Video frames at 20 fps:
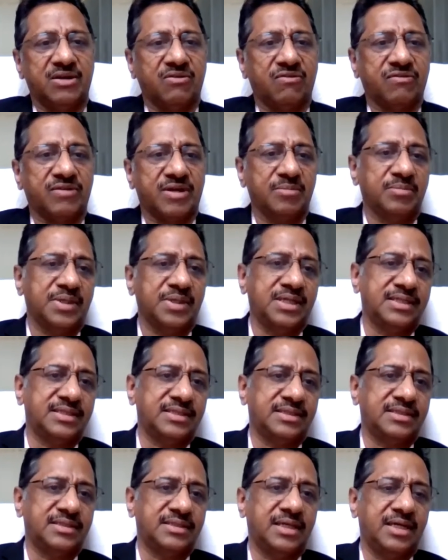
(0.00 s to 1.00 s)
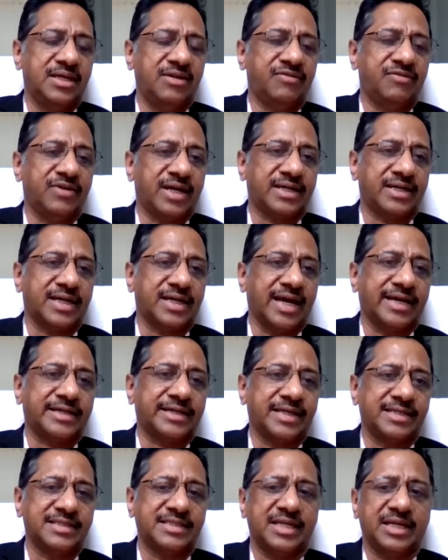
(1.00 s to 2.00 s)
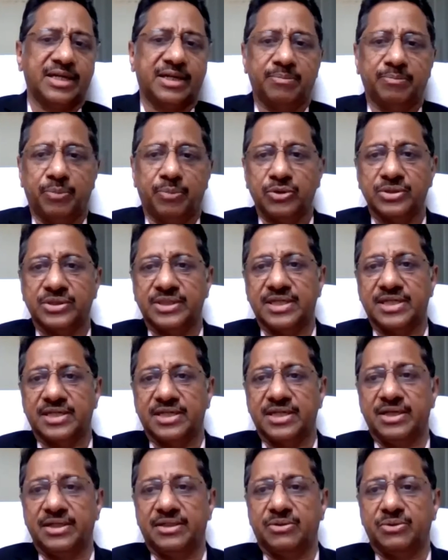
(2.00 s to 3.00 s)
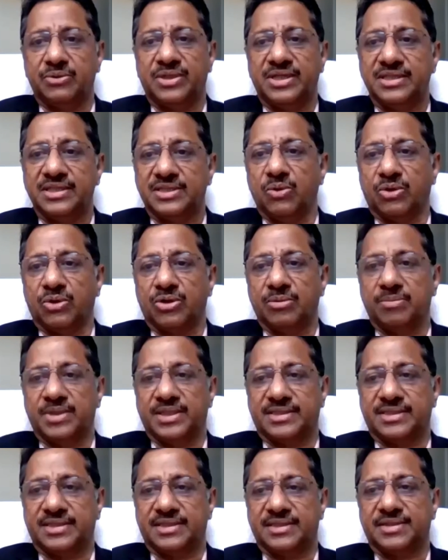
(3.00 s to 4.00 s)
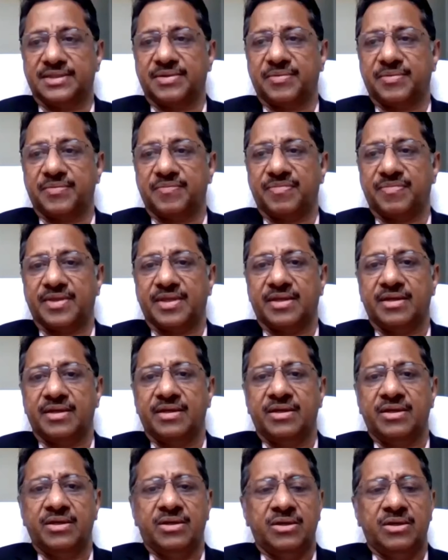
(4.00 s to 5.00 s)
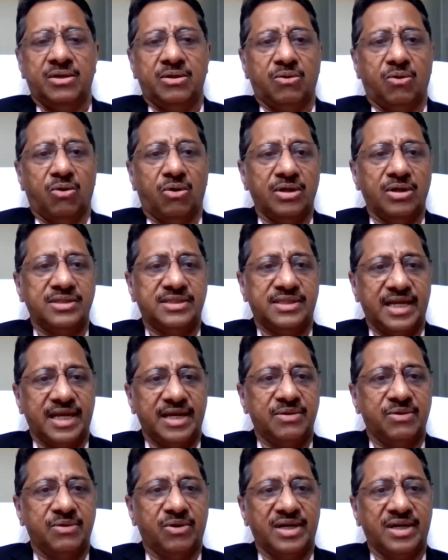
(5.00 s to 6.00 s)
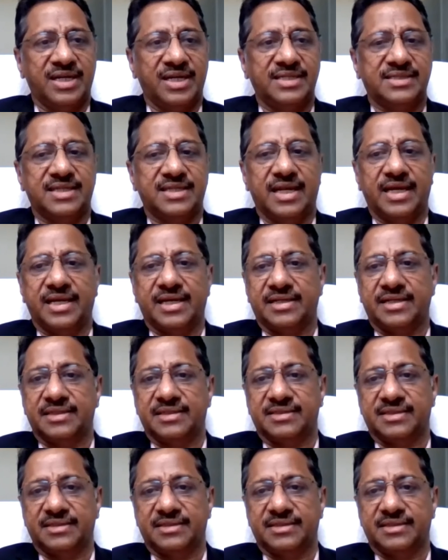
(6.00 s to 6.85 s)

Registrar of Companies, in fact, act as a repository to these documents. All stakeholders like